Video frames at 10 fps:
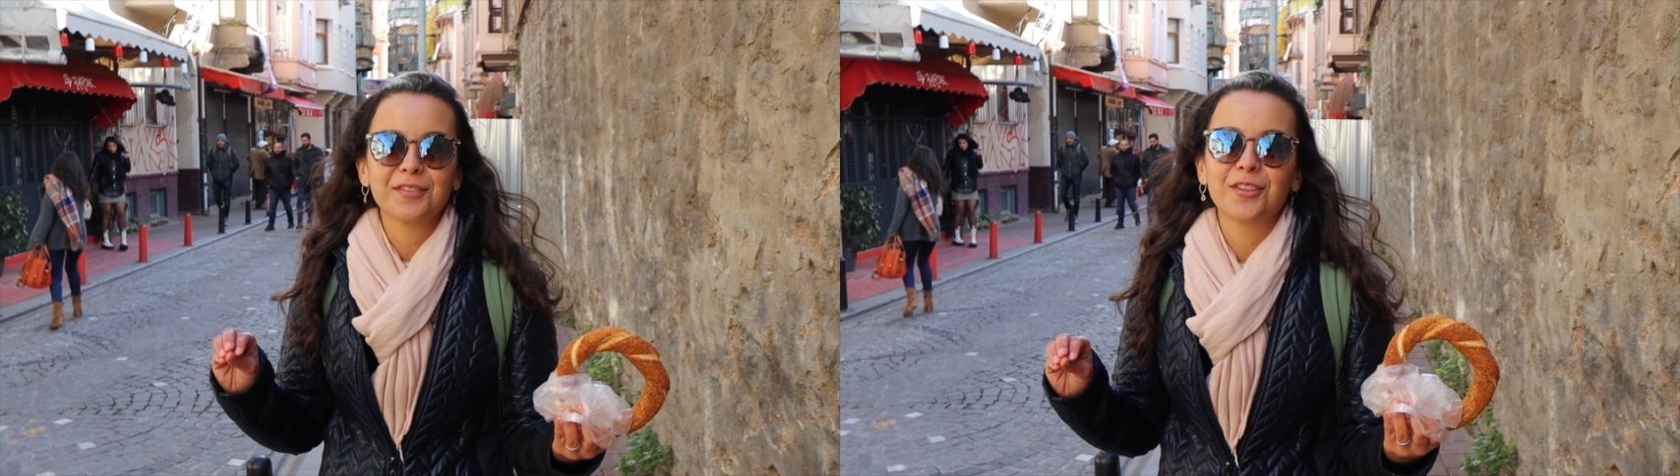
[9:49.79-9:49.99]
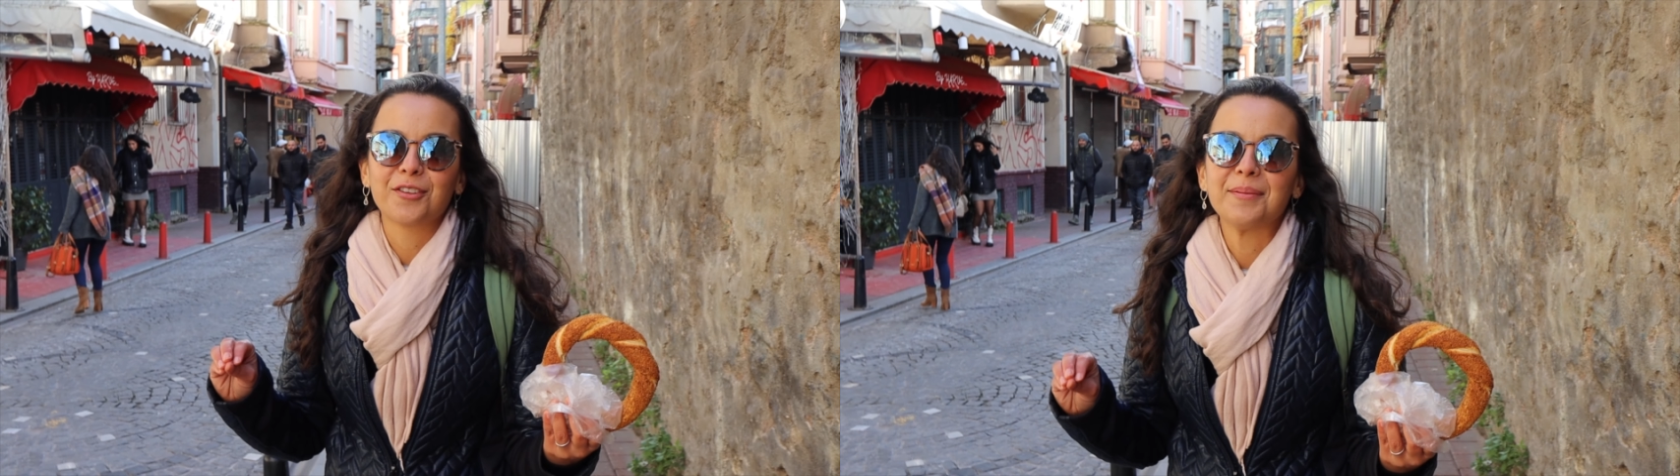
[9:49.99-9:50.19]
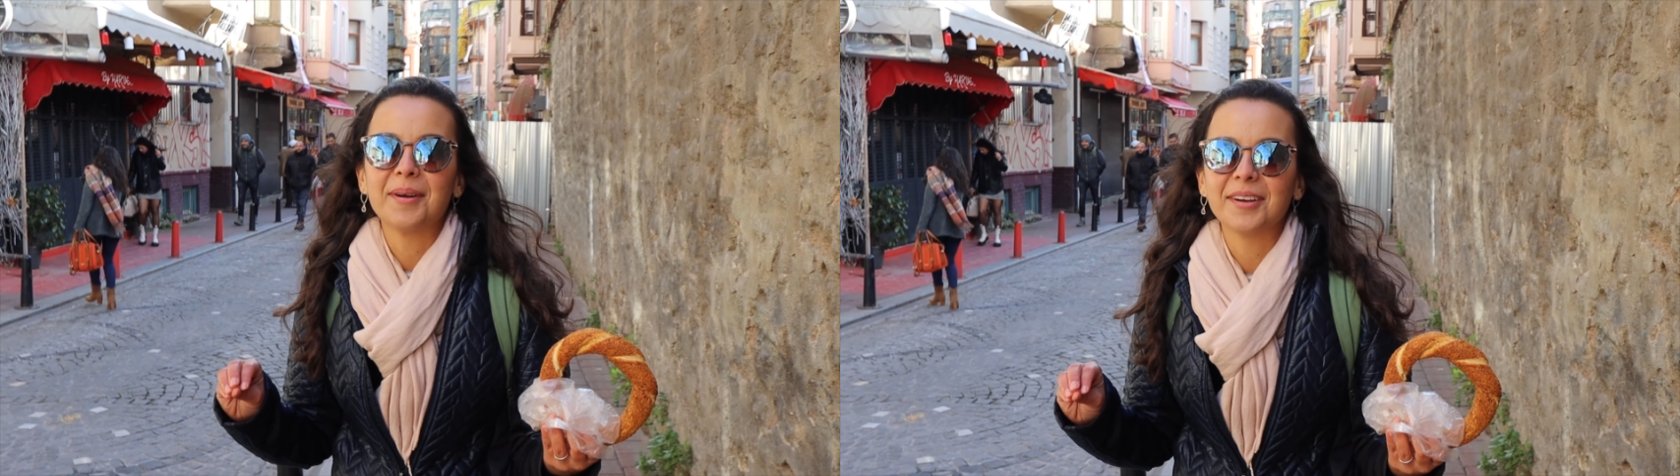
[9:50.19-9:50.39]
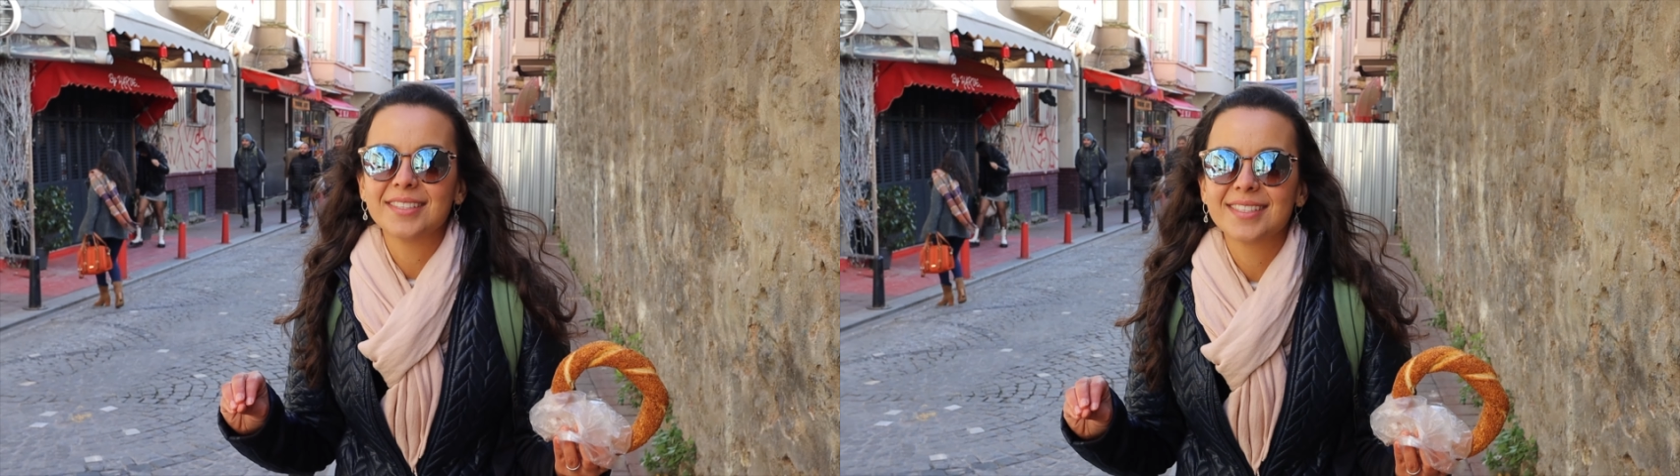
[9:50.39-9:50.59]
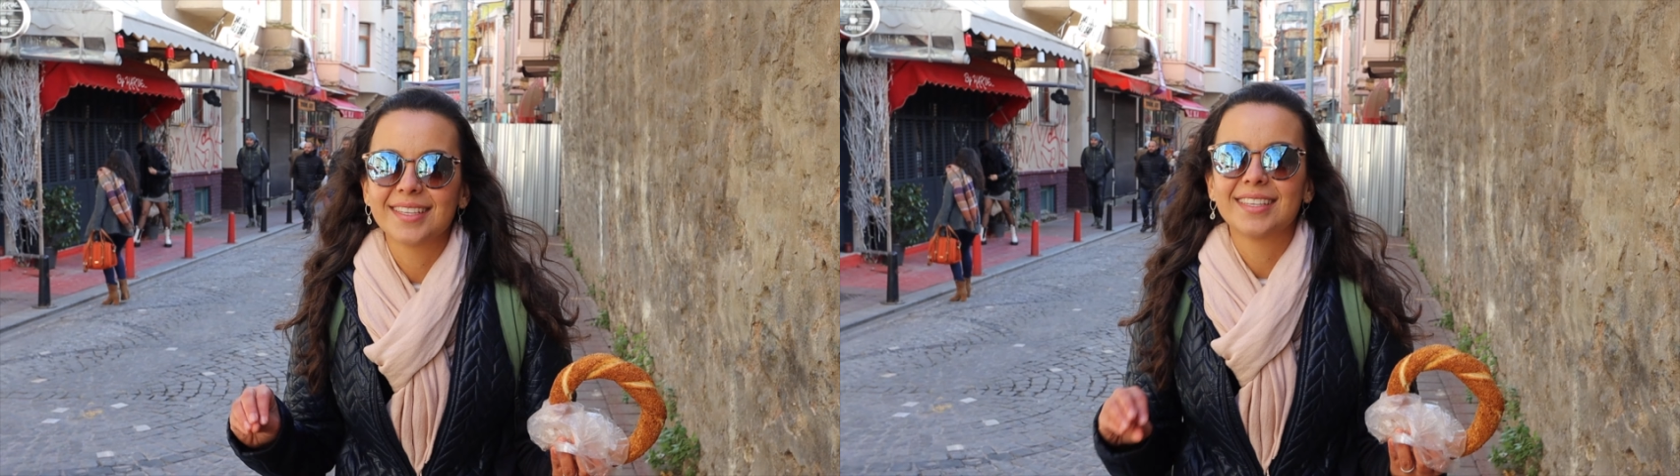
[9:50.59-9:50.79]
for 3
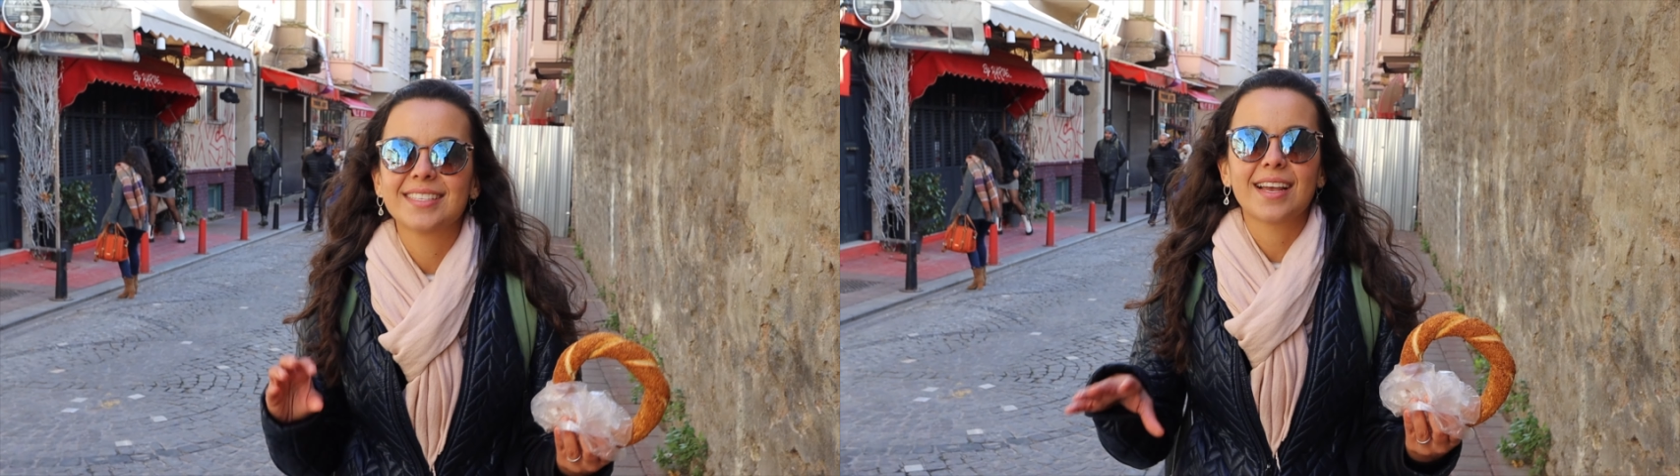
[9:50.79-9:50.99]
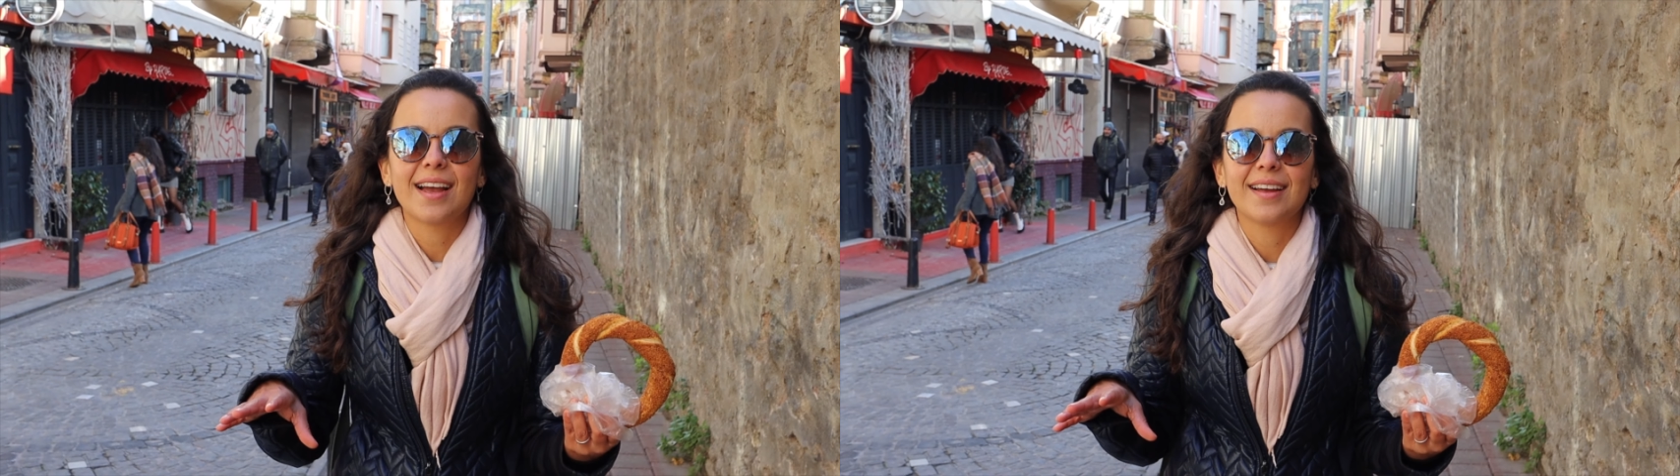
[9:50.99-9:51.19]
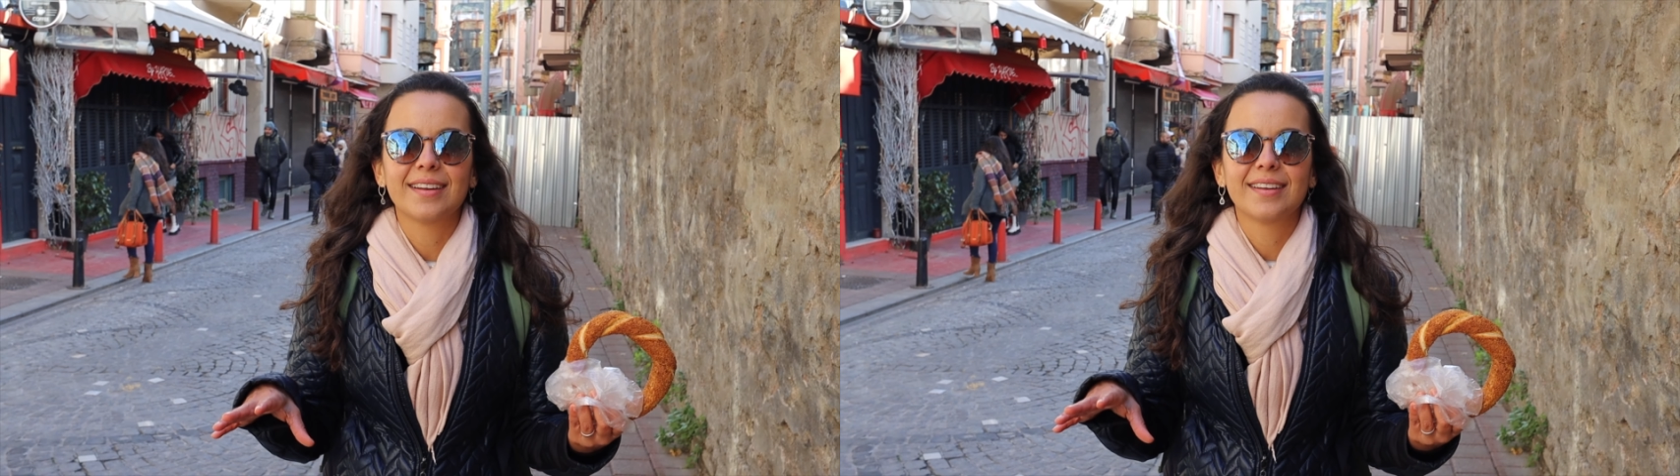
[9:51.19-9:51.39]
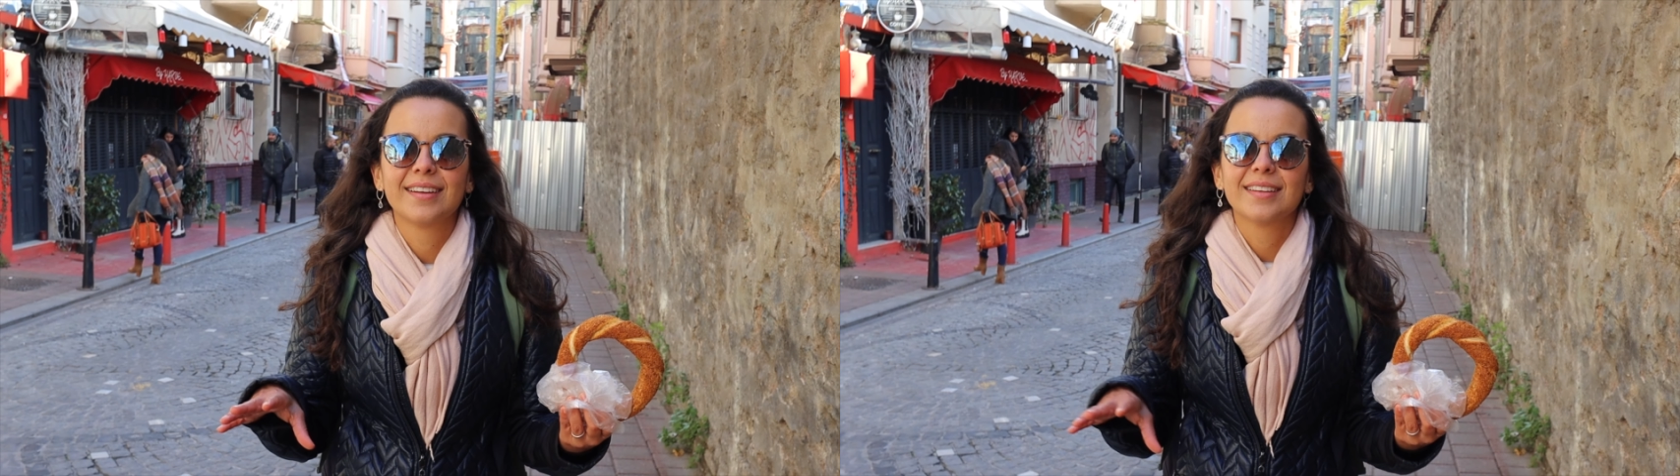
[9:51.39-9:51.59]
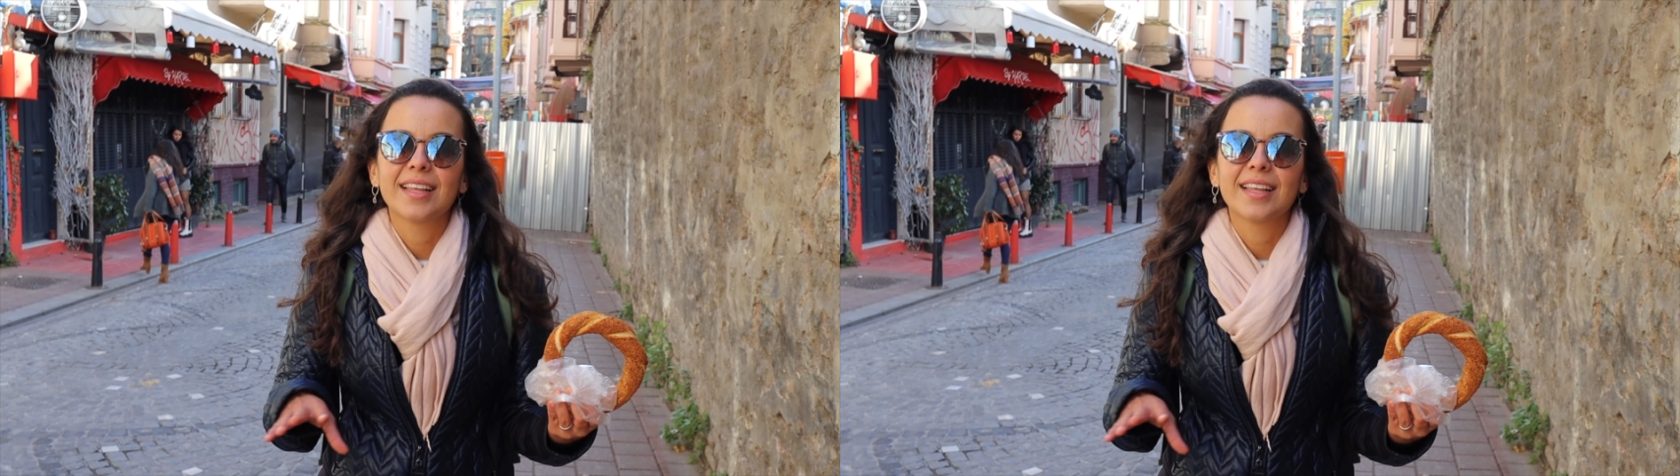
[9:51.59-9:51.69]
months, and this guy,